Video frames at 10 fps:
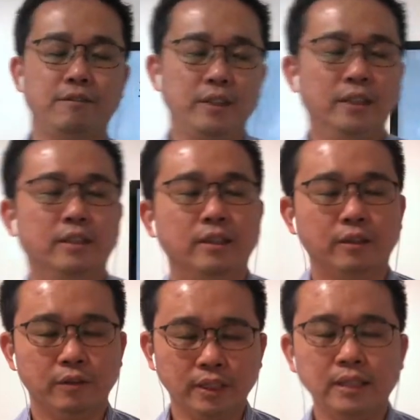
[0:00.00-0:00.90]

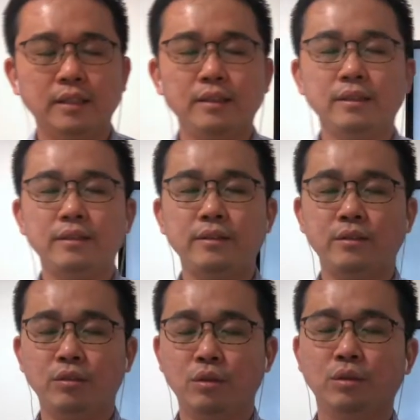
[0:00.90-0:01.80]
Inhale in.
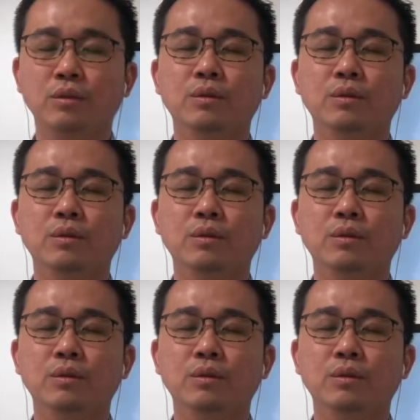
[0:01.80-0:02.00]
2,